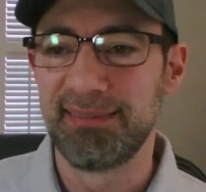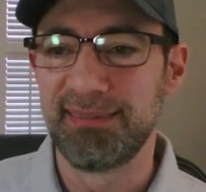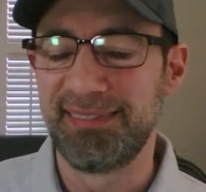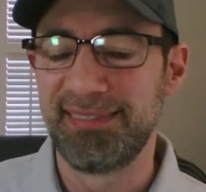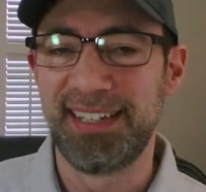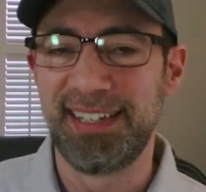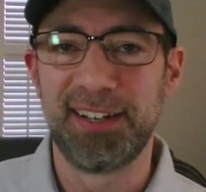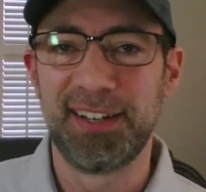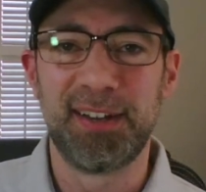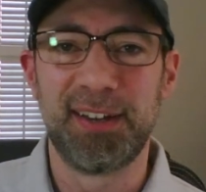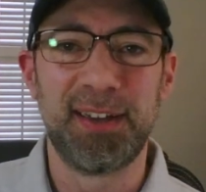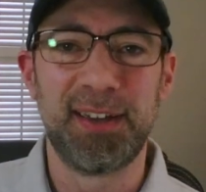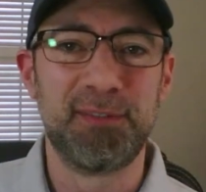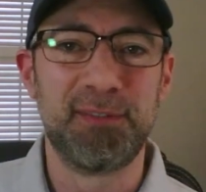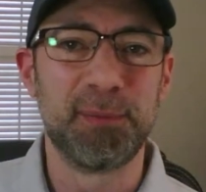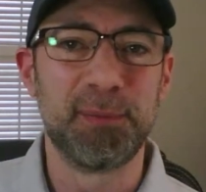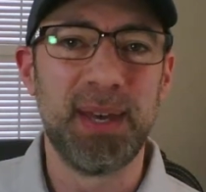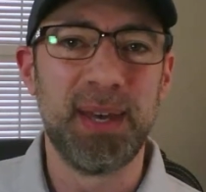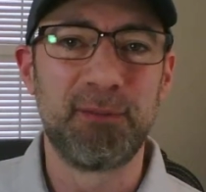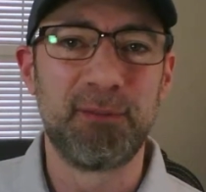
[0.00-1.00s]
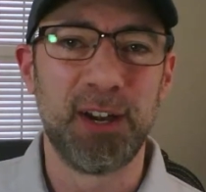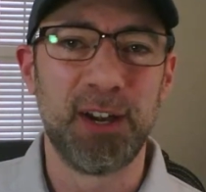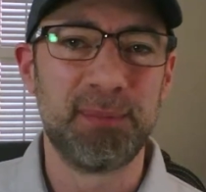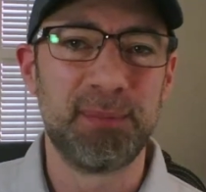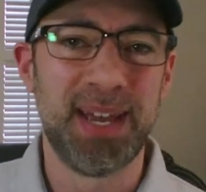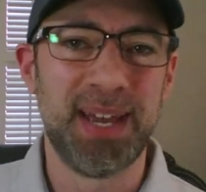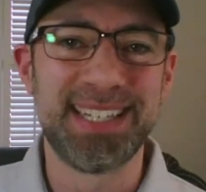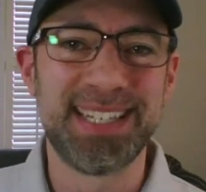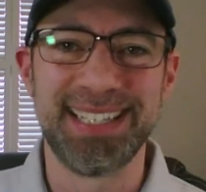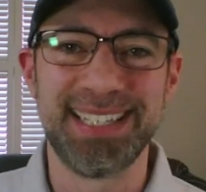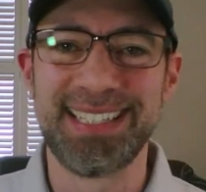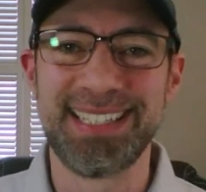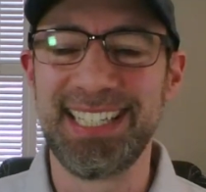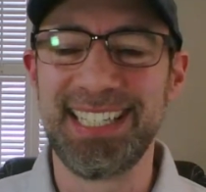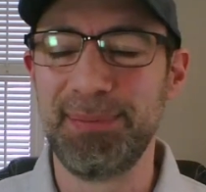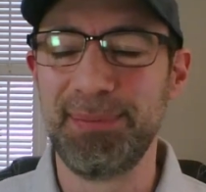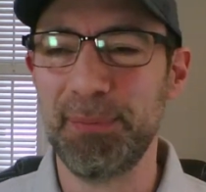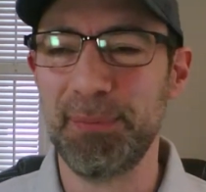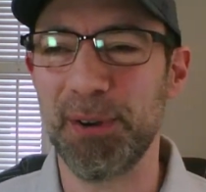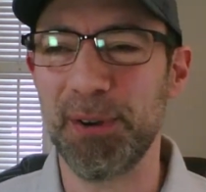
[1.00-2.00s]
I feel bad for anybody who has to listen to
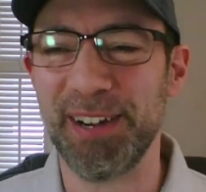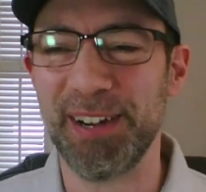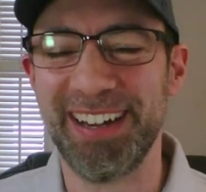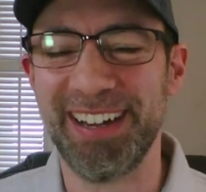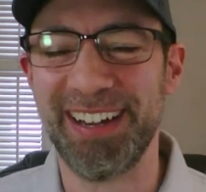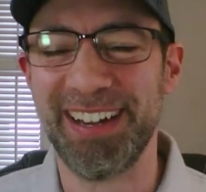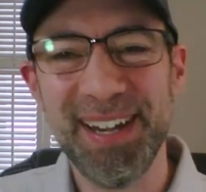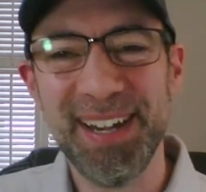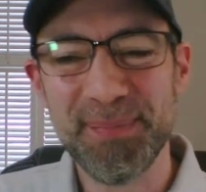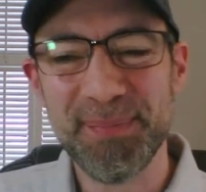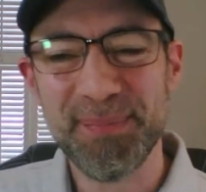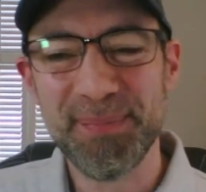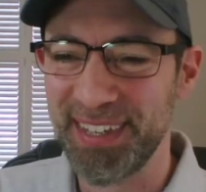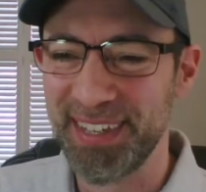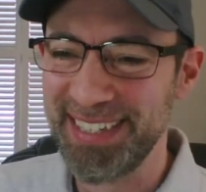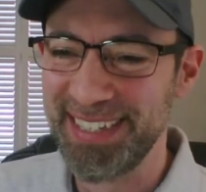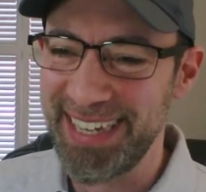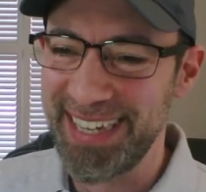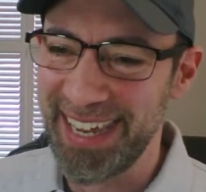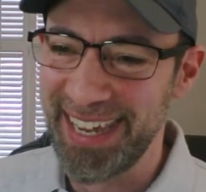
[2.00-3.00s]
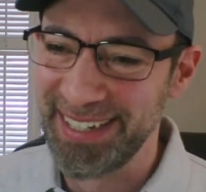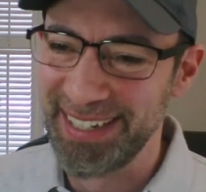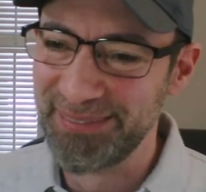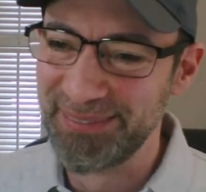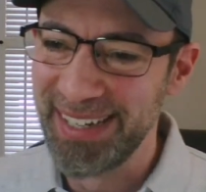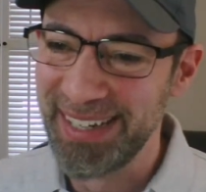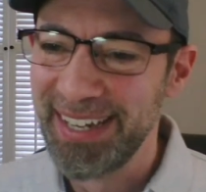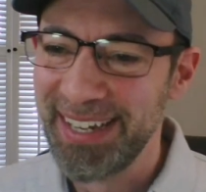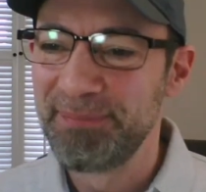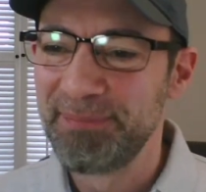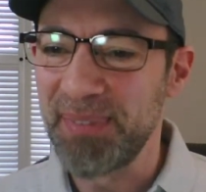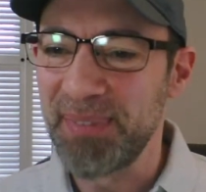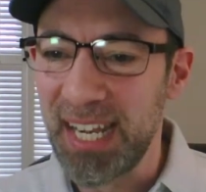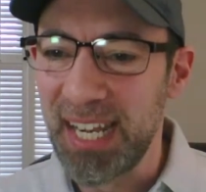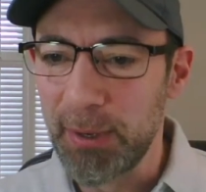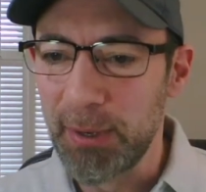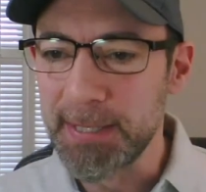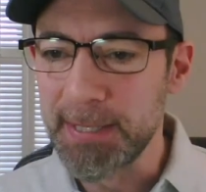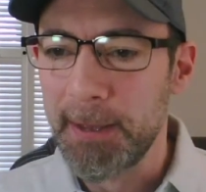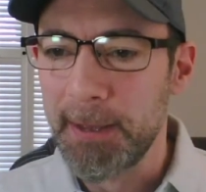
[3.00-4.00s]
me more than 10. But anyways,